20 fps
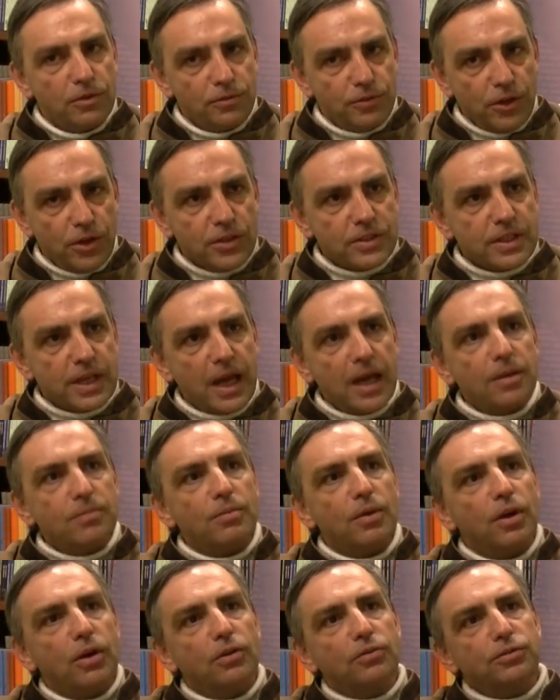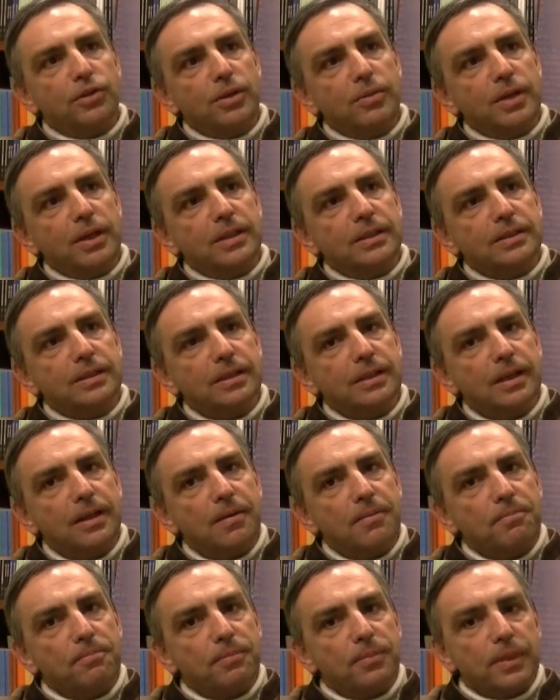first type of limit.
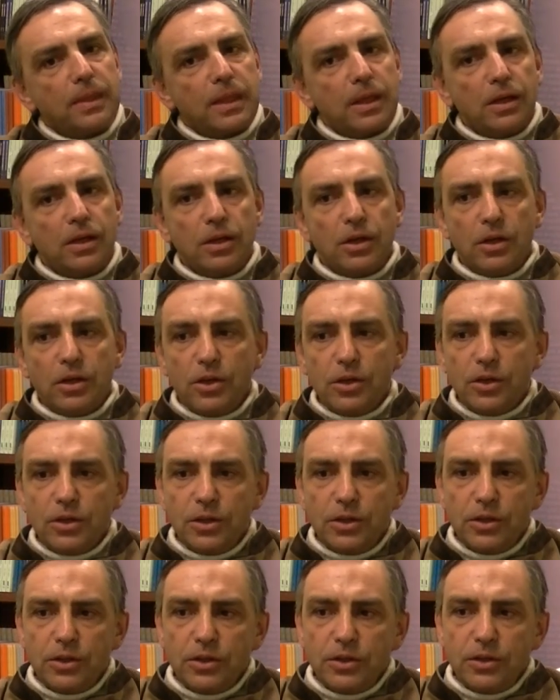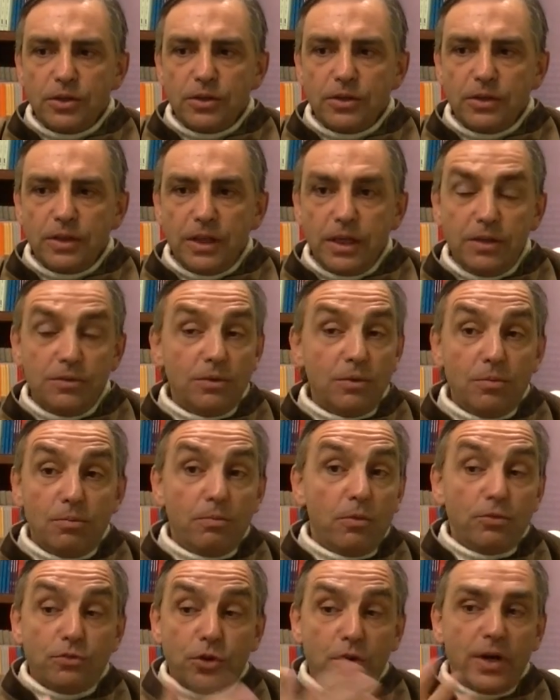Uh,
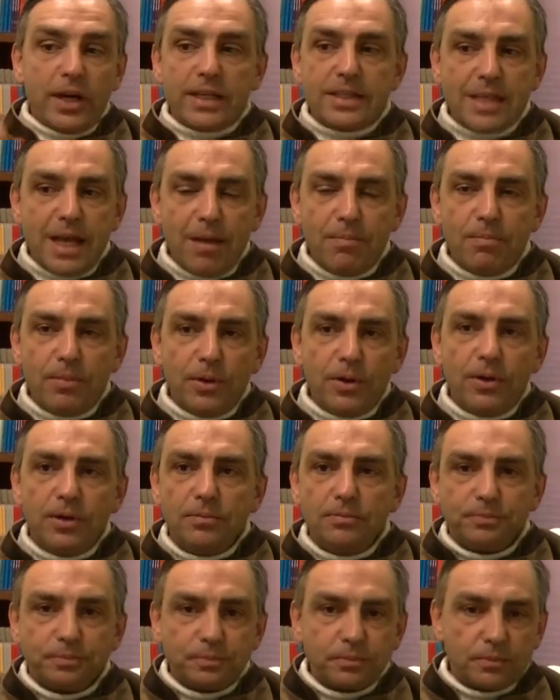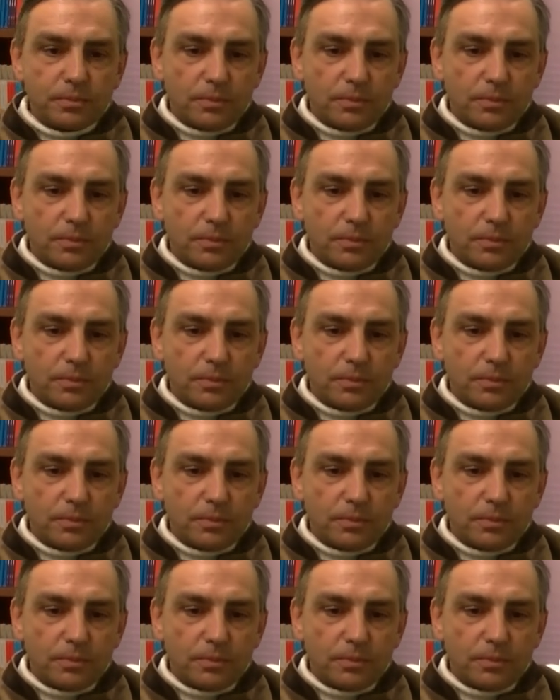in, for example,